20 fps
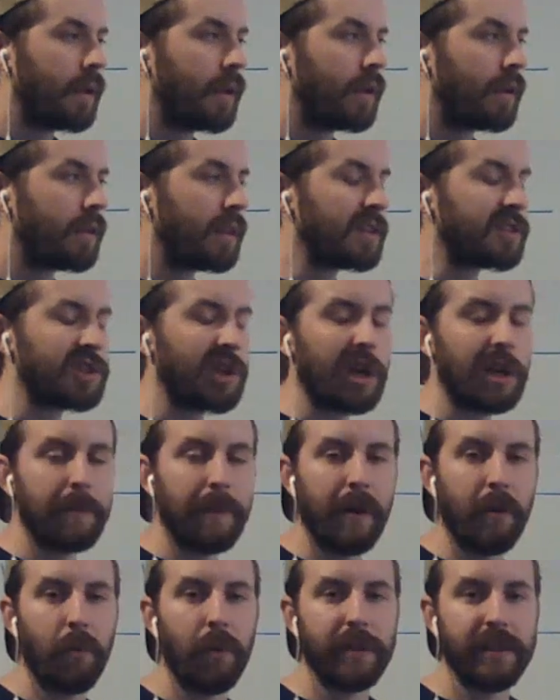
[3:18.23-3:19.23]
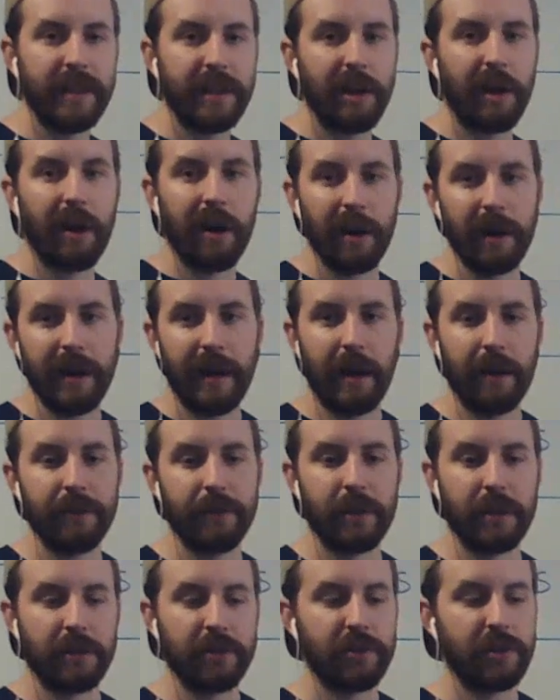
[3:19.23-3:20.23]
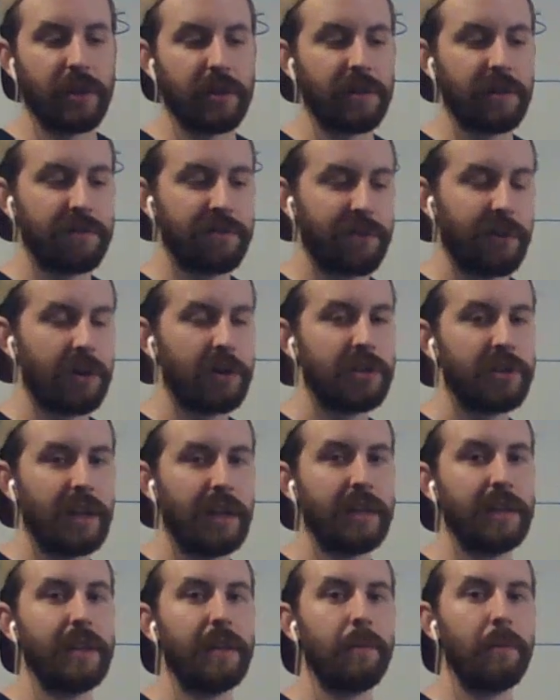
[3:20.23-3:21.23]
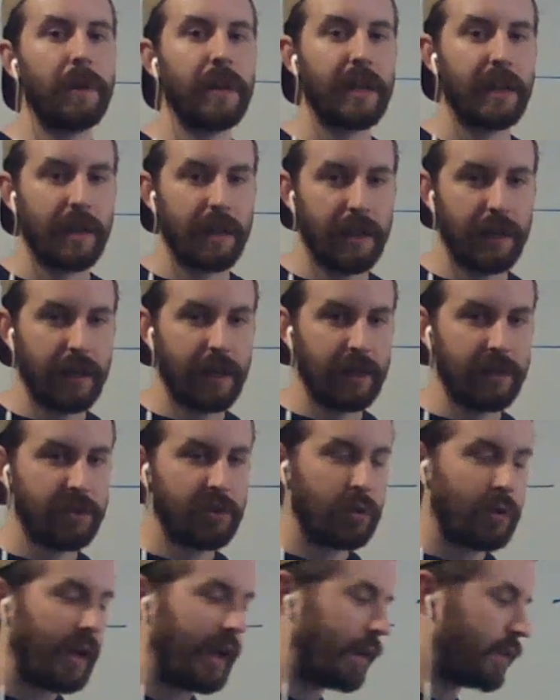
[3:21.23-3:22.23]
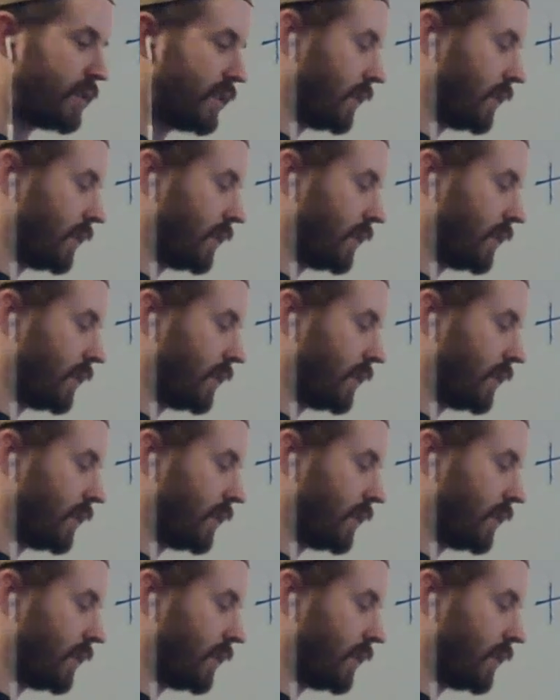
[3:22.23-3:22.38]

Let's talk about what they are and how they're constructed first, and then we can get into how to